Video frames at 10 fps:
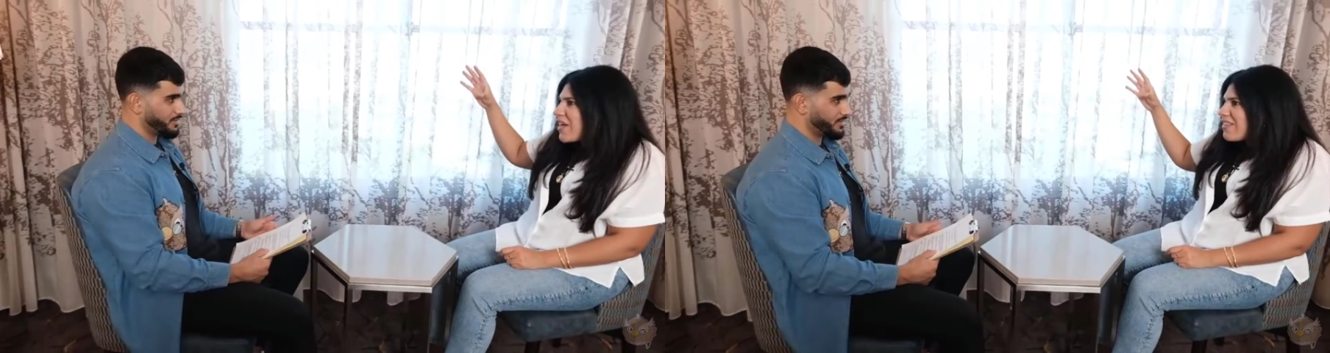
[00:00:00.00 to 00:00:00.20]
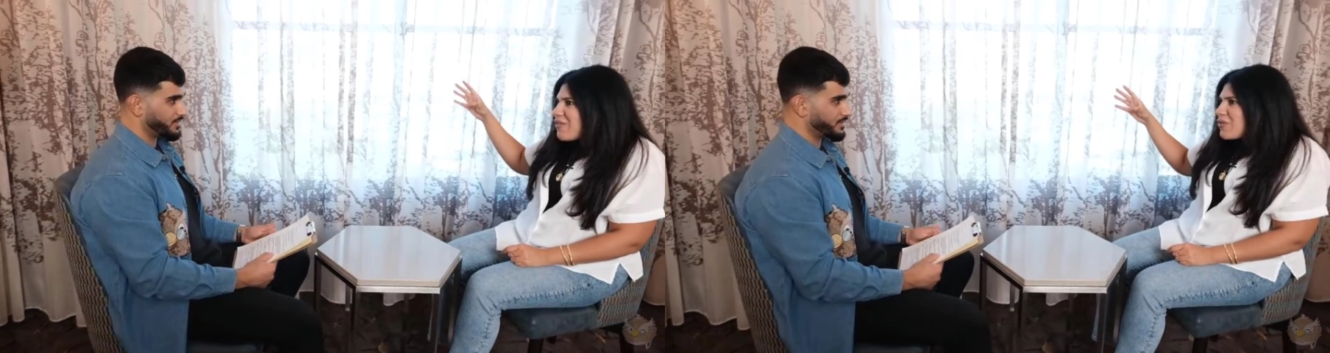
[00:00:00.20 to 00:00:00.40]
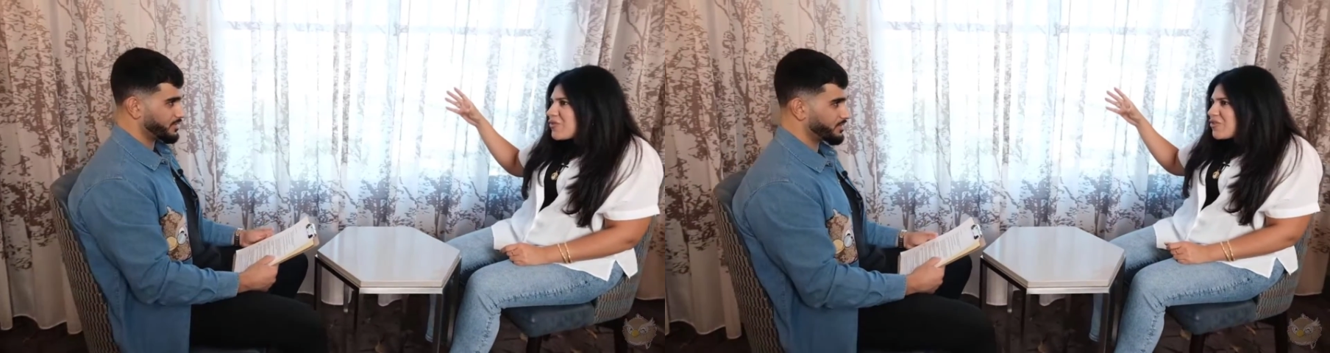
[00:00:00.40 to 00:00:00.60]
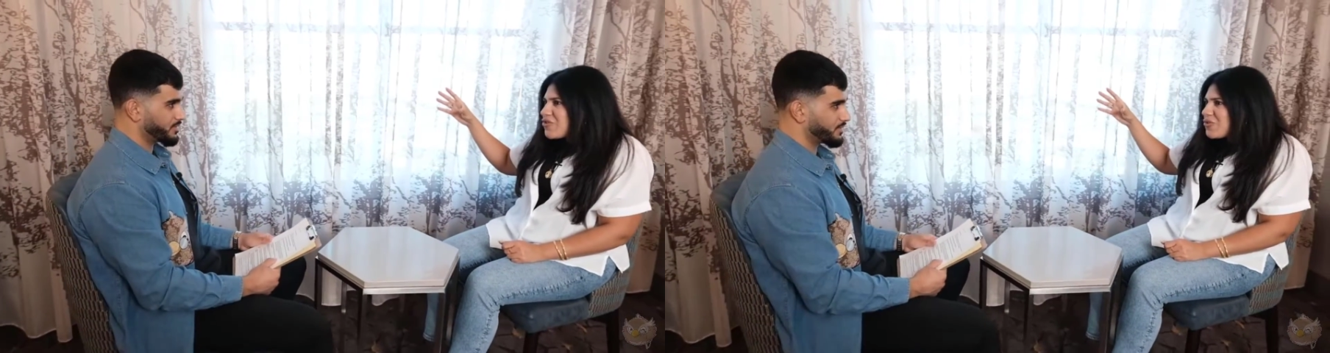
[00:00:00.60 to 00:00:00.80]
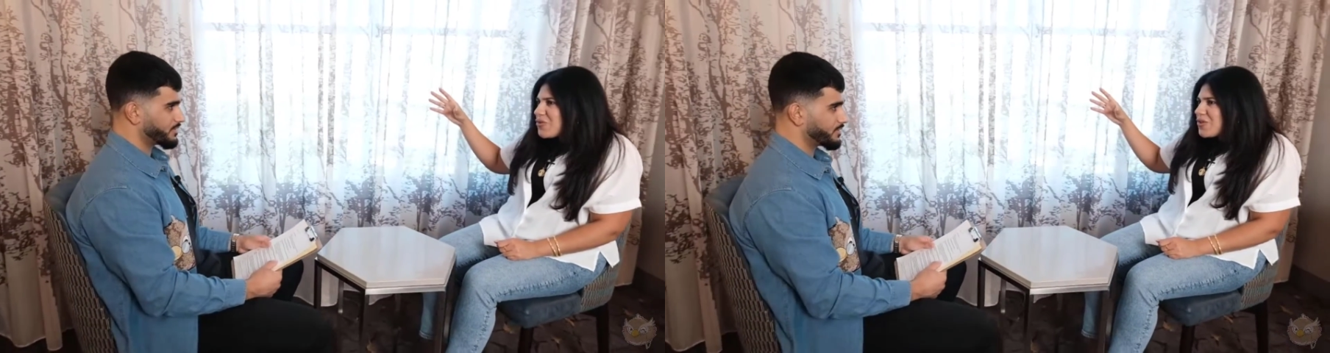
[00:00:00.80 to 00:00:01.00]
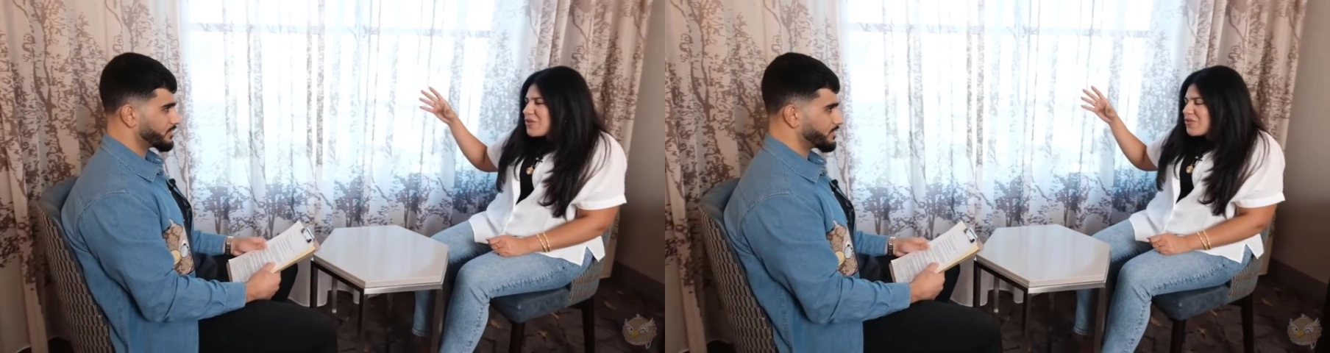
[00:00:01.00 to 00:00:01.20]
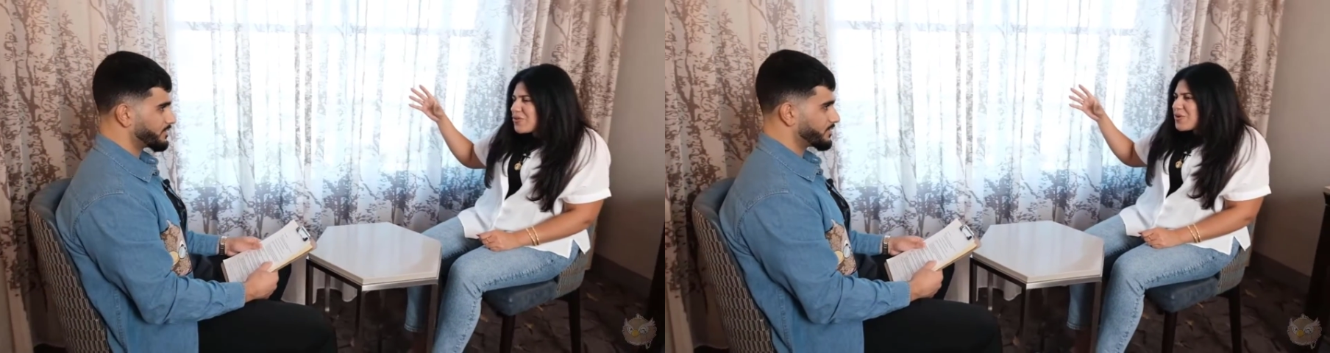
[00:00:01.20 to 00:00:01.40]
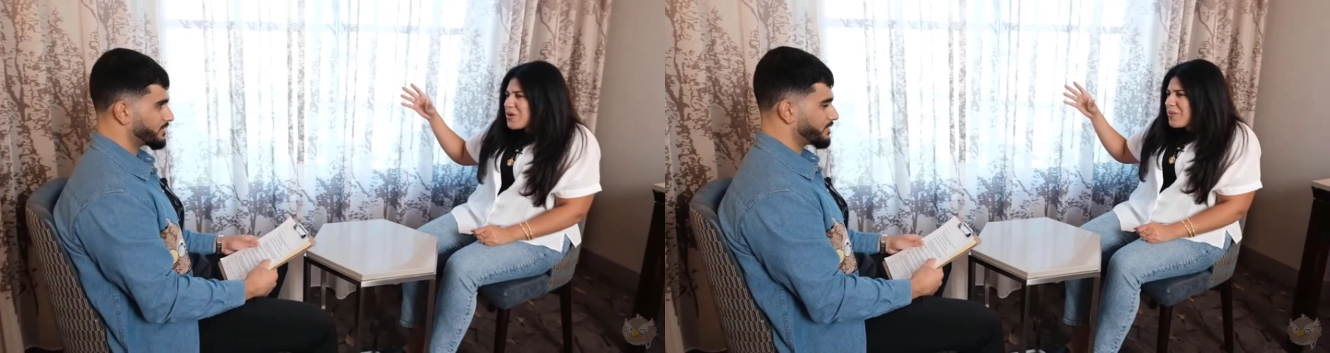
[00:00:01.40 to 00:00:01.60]
Speaker 1: that level in such a
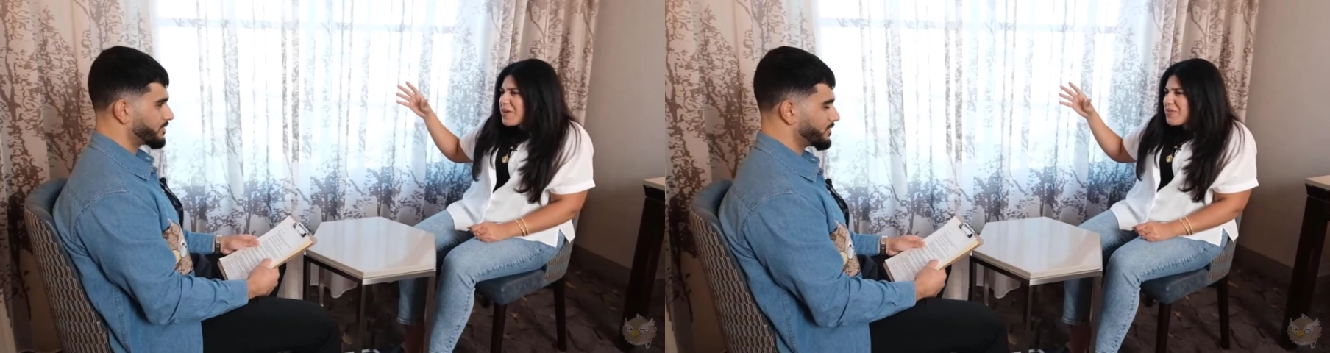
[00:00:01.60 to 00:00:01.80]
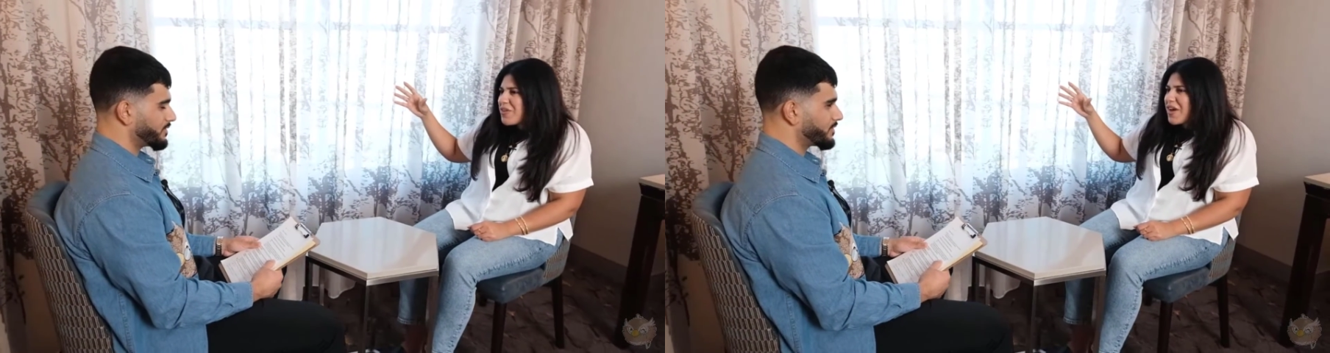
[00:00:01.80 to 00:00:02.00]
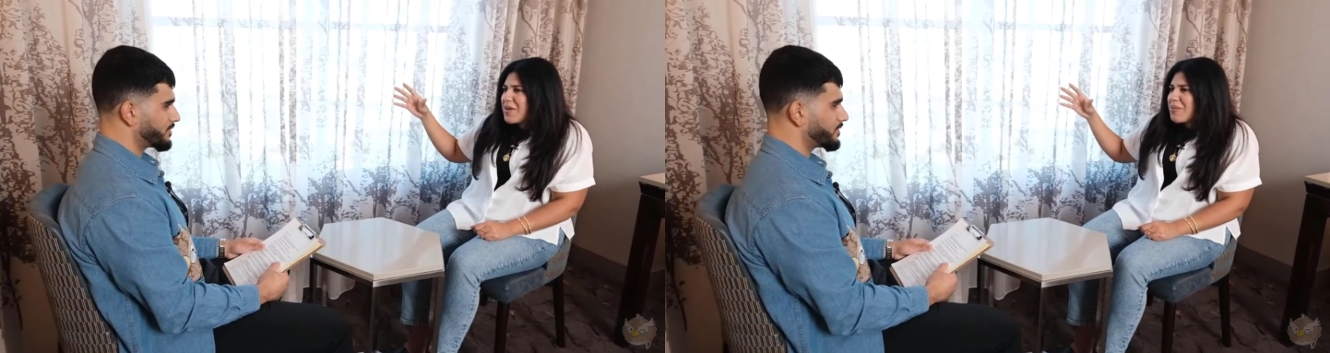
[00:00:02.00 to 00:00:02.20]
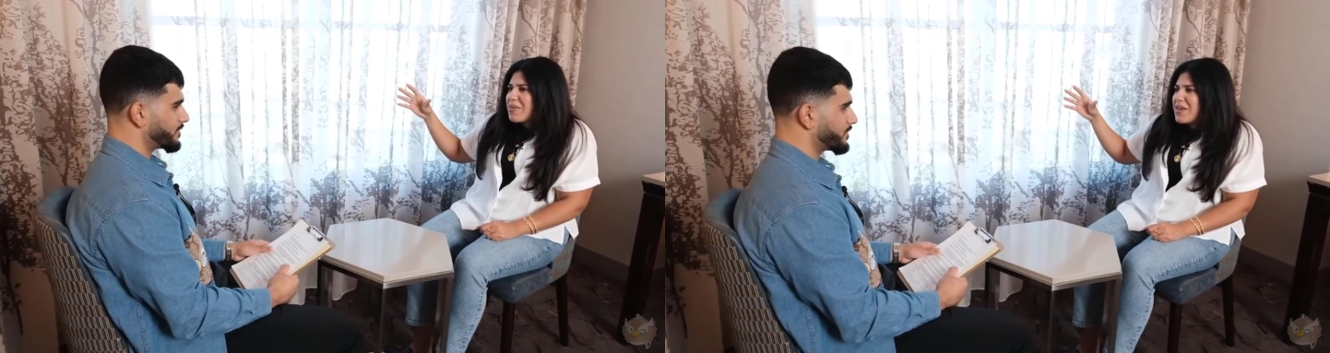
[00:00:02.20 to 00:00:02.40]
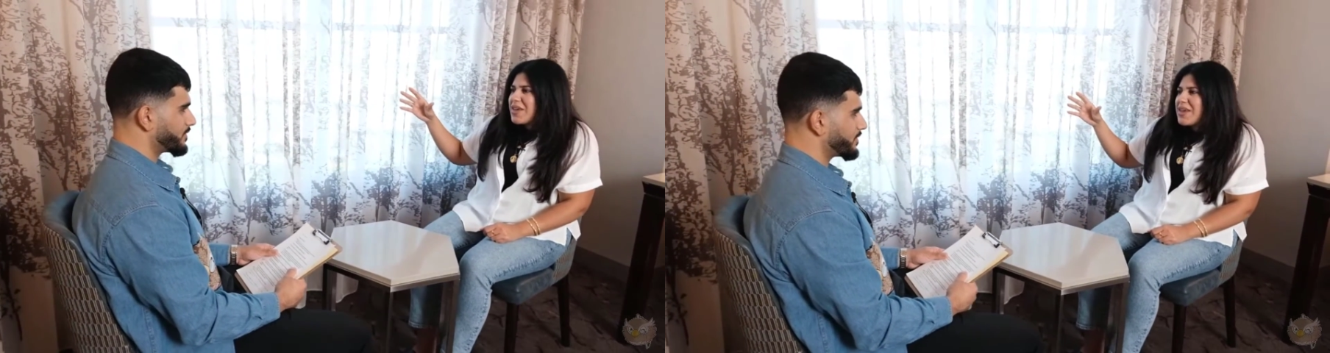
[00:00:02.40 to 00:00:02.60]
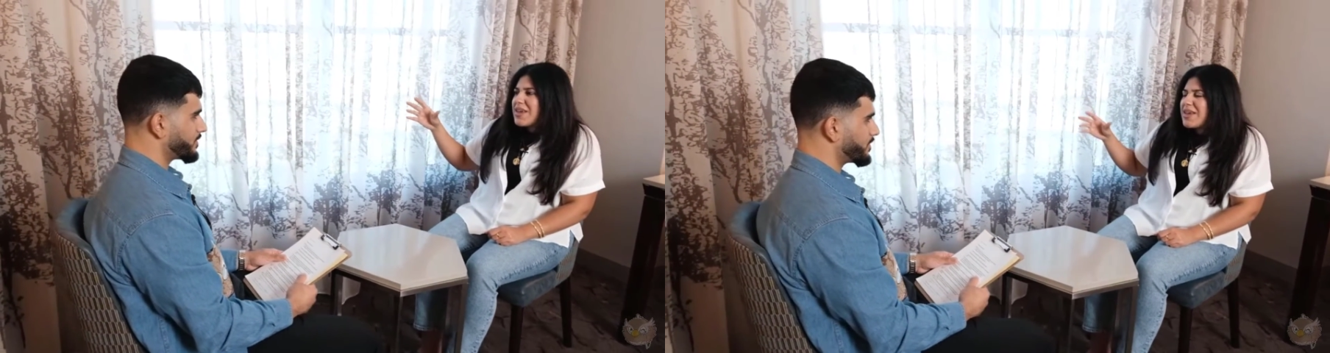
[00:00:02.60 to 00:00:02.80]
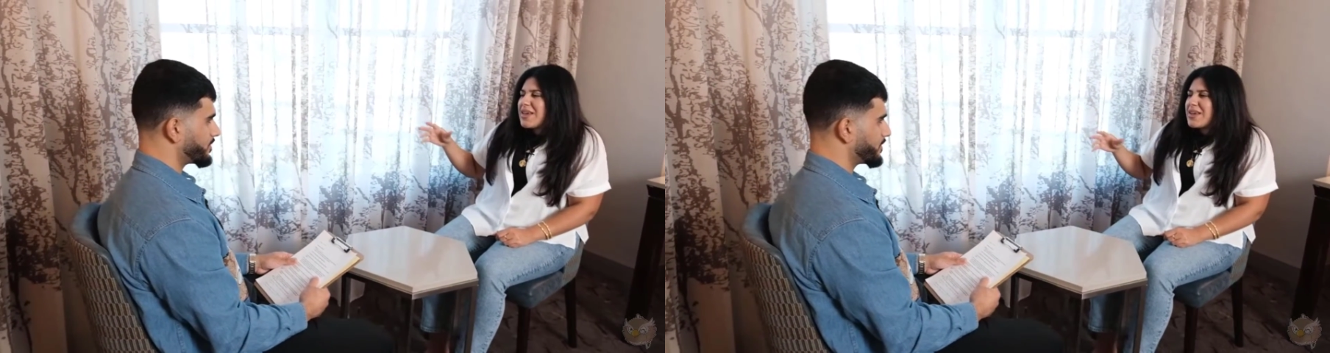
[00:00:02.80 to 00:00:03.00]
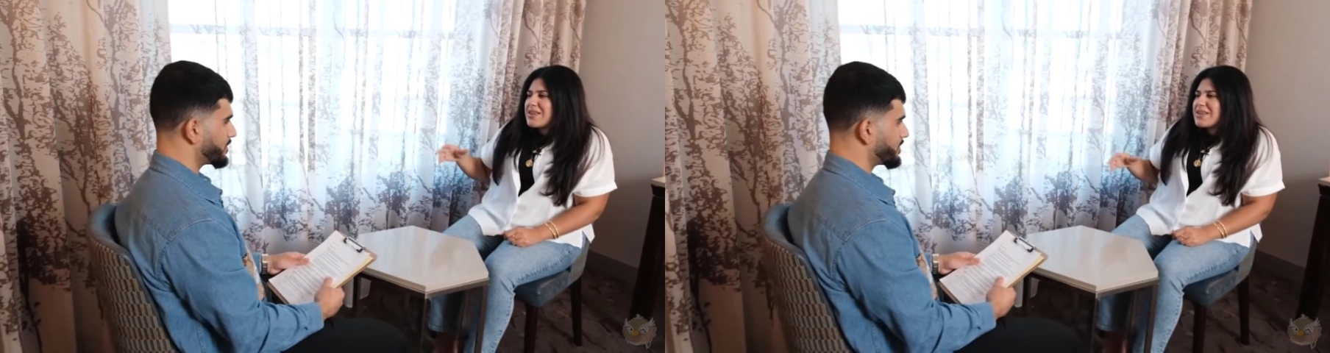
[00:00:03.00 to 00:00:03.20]
short amount of time.
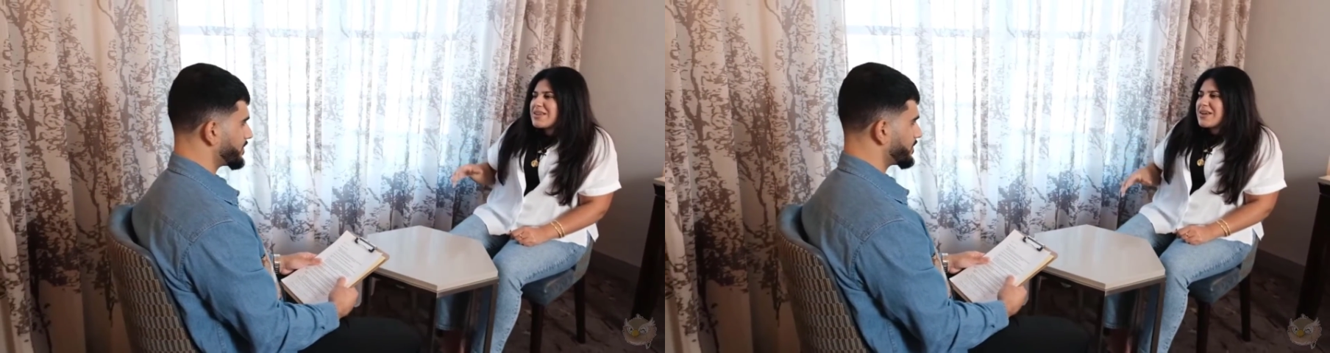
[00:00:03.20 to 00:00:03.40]
And